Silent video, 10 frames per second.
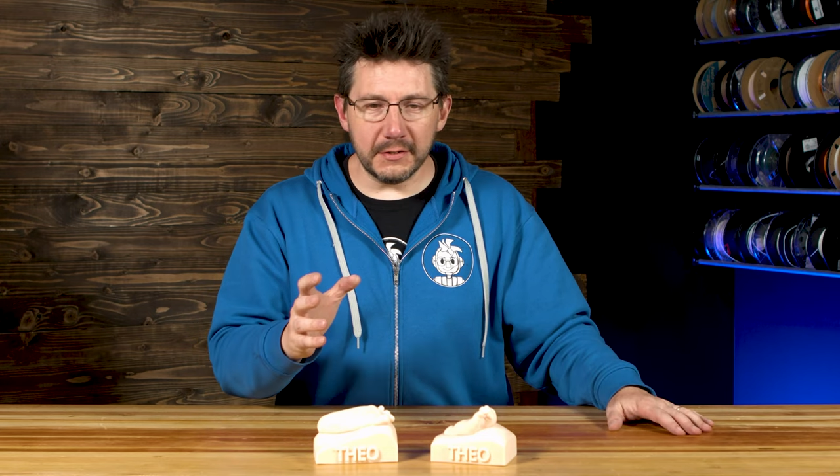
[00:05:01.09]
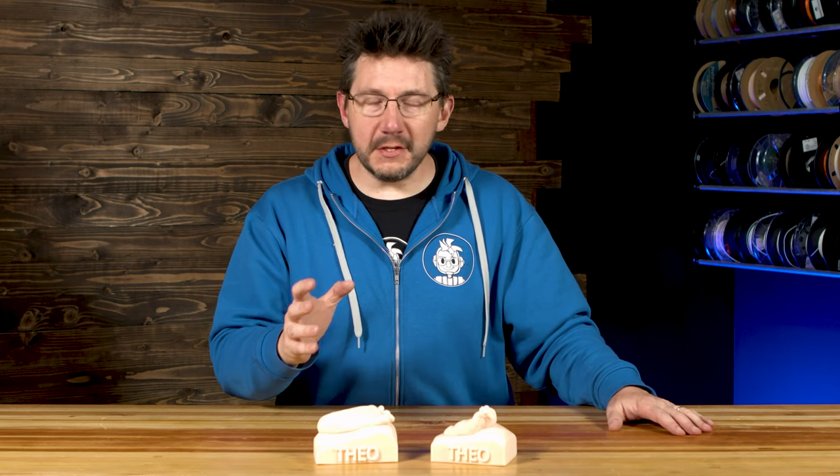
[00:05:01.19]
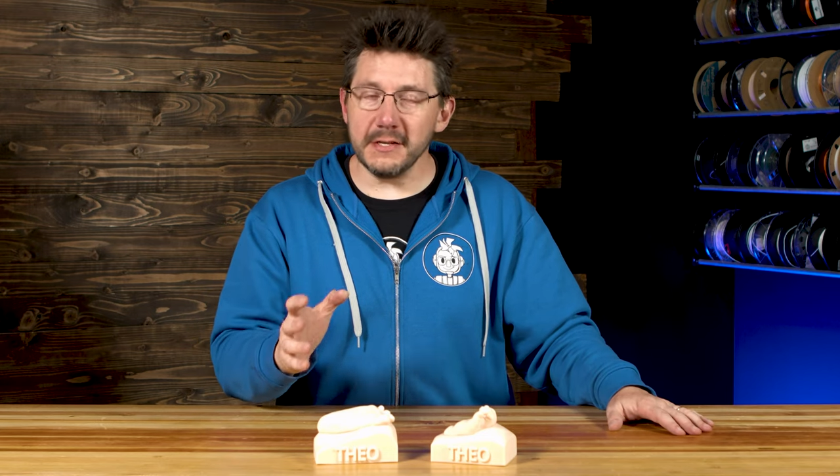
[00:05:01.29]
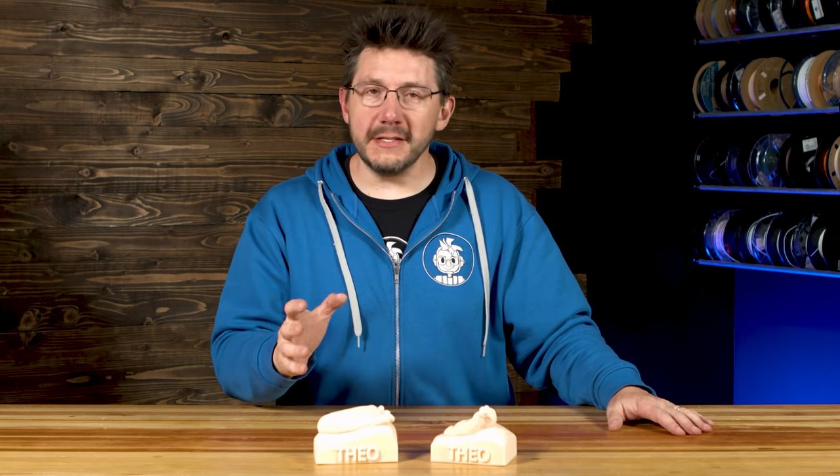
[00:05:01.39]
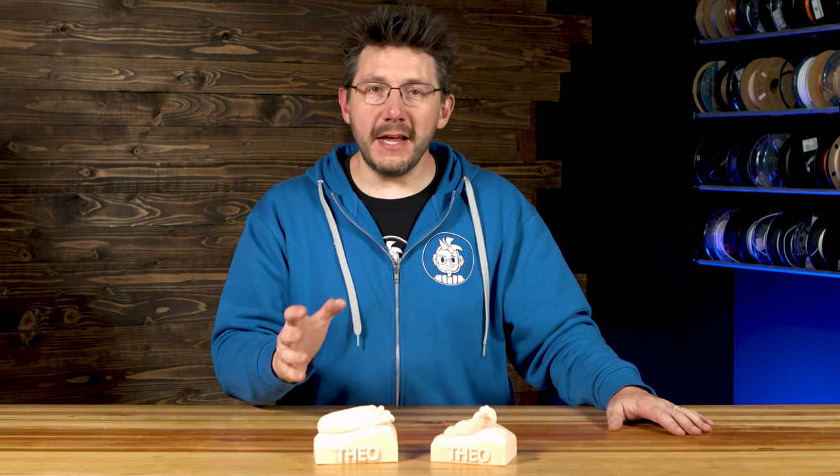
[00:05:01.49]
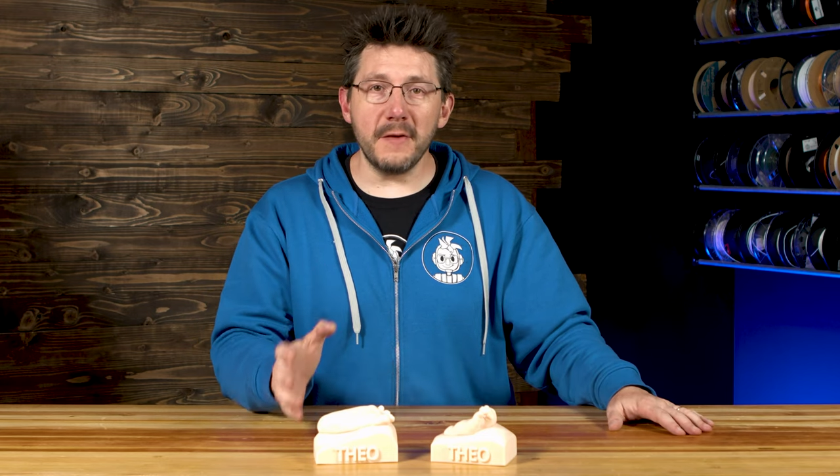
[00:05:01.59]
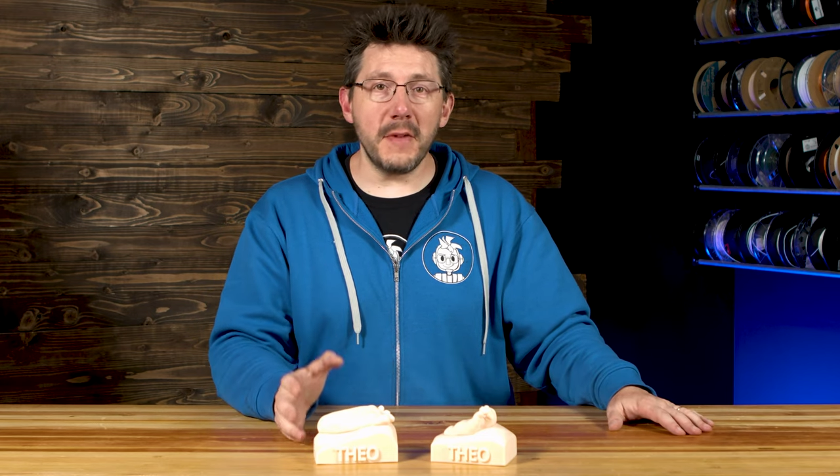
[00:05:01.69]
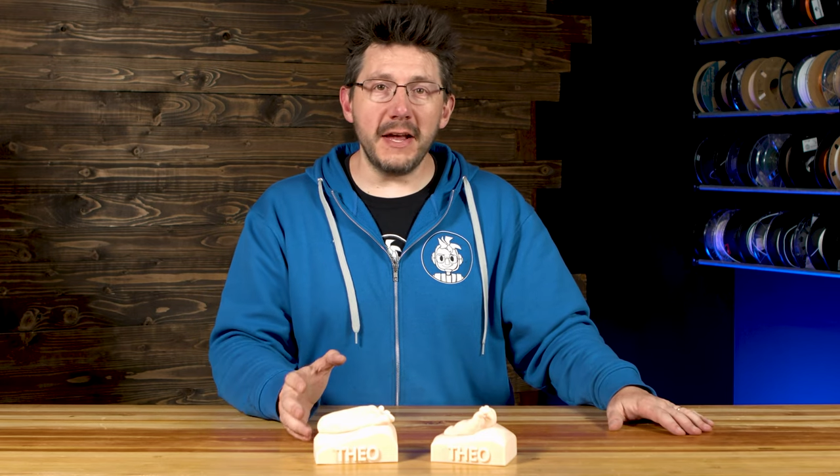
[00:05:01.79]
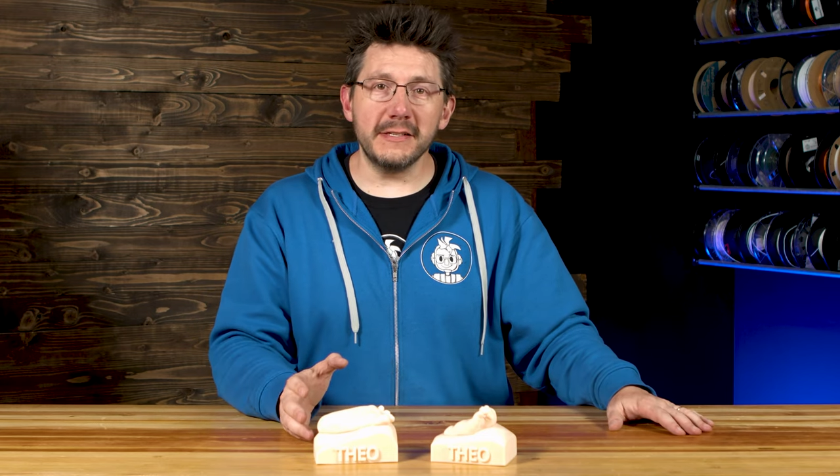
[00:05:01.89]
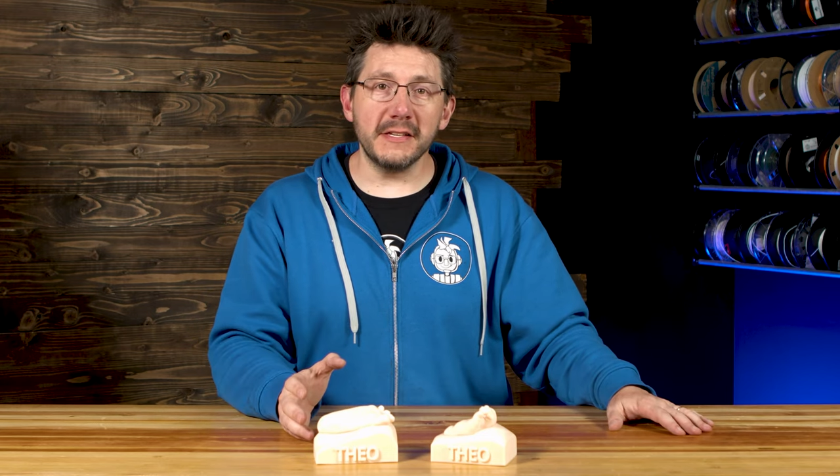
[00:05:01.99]
to this day
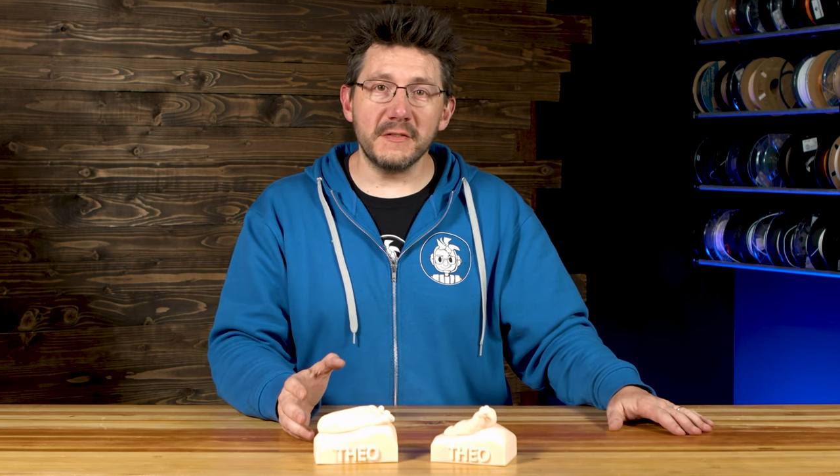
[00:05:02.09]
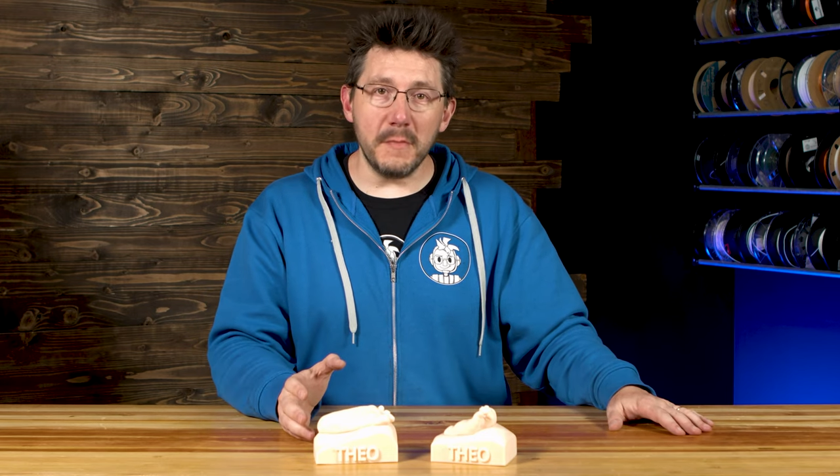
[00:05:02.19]
amazes